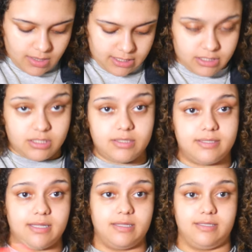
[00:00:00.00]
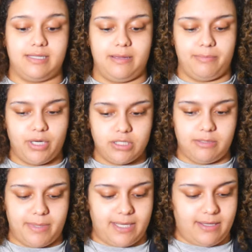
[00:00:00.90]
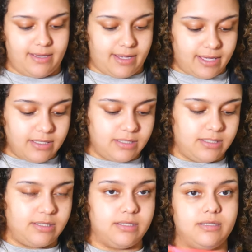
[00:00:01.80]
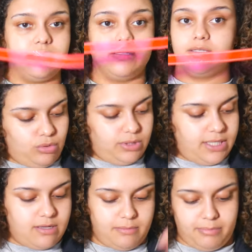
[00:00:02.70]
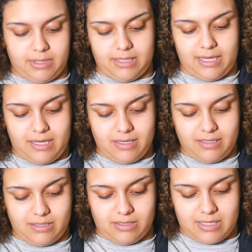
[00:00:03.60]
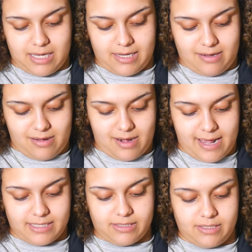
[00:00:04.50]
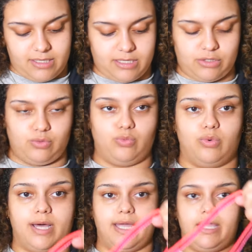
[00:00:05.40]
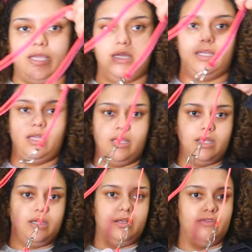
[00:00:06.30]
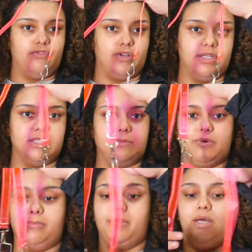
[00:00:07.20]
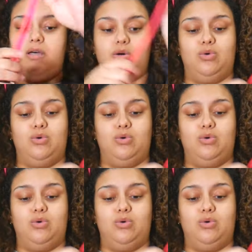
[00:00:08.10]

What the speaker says: let's set the damn purse up, I guess. Only complaint is that nasty ass white for the zipper, but.